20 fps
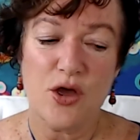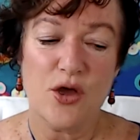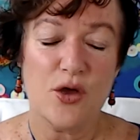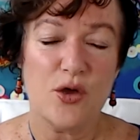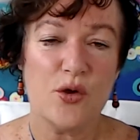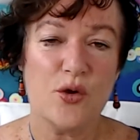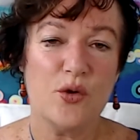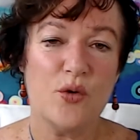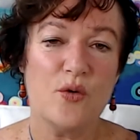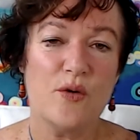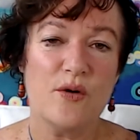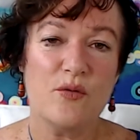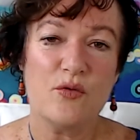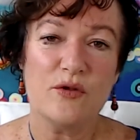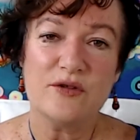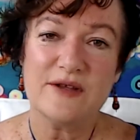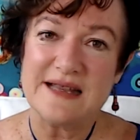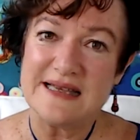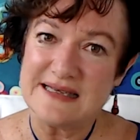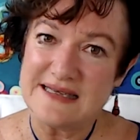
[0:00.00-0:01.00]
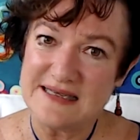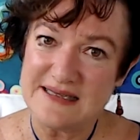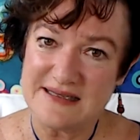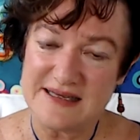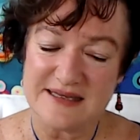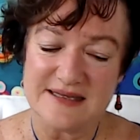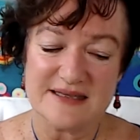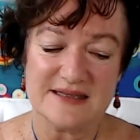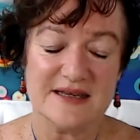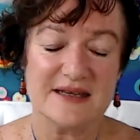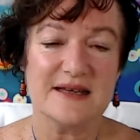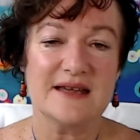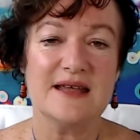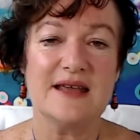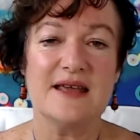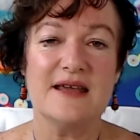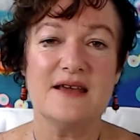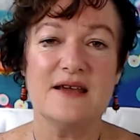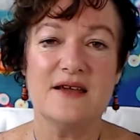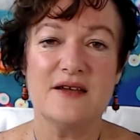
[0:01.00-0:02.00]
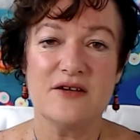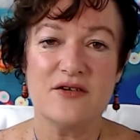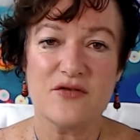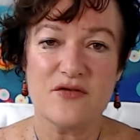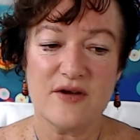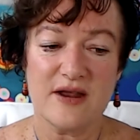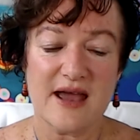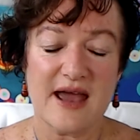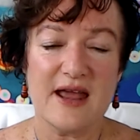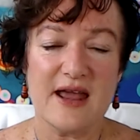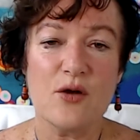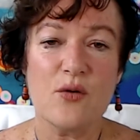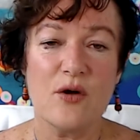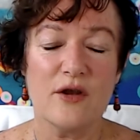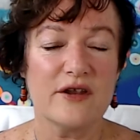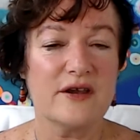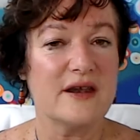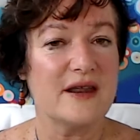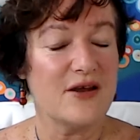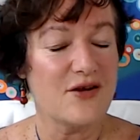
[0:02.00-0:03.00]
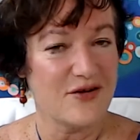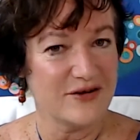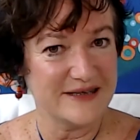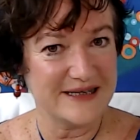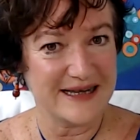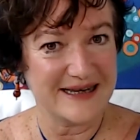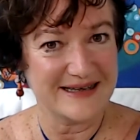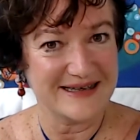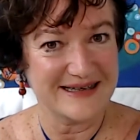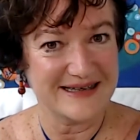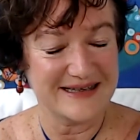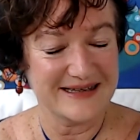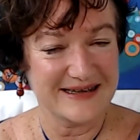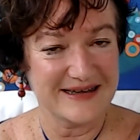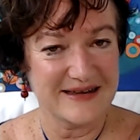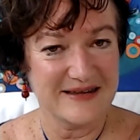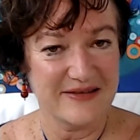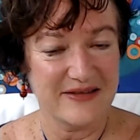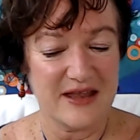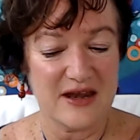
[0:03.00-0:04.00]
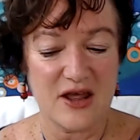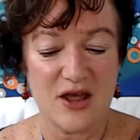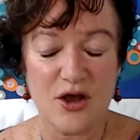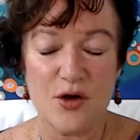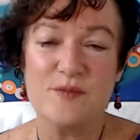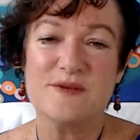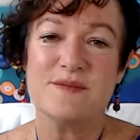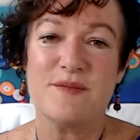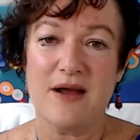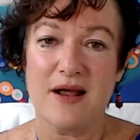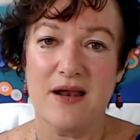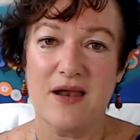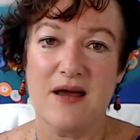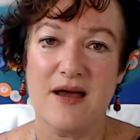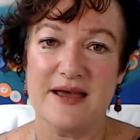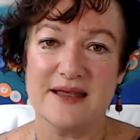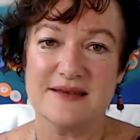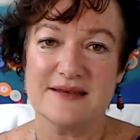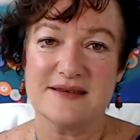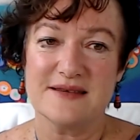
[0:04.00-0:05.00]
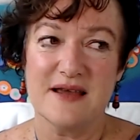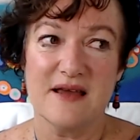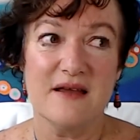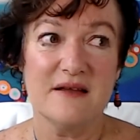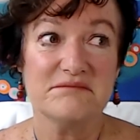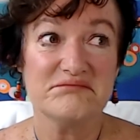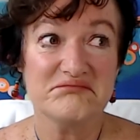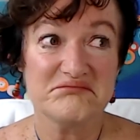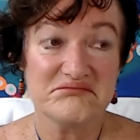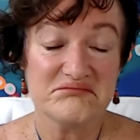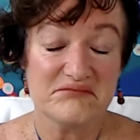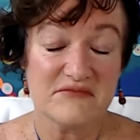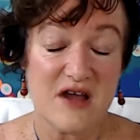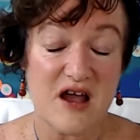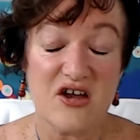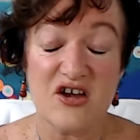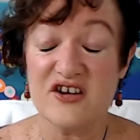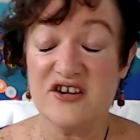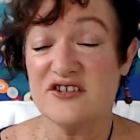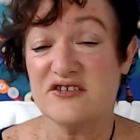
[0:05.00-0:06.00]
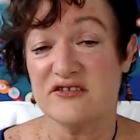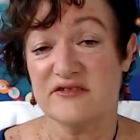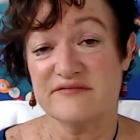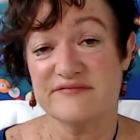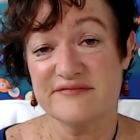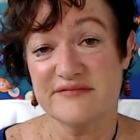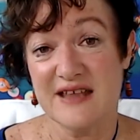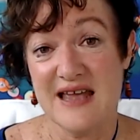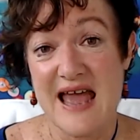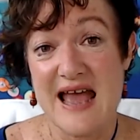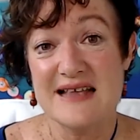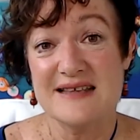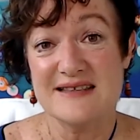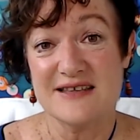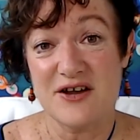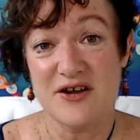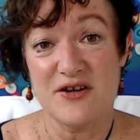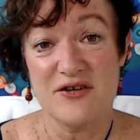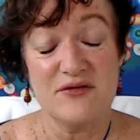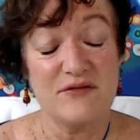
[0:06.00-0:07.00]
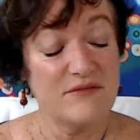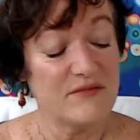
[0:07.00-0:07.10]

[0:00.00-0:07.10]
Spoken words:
who will consistently create quality content that helps my clients. I've got to do it. So,